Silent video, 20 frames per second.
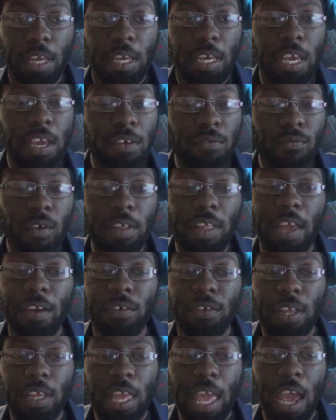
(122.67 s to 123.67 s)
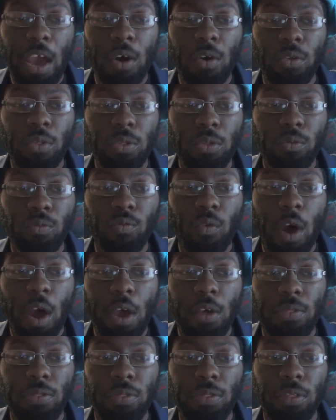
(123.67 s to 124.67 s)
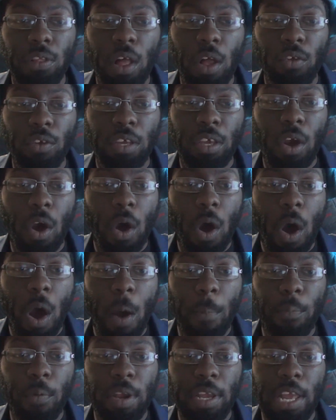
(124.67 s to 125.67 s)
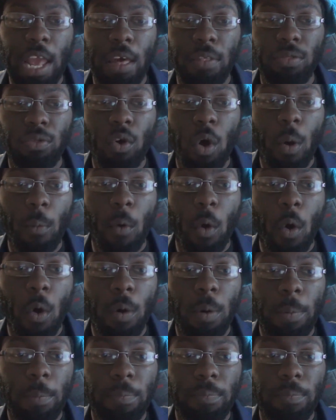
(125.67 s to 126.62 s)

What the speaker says: even when everything else was slowly operating as normal.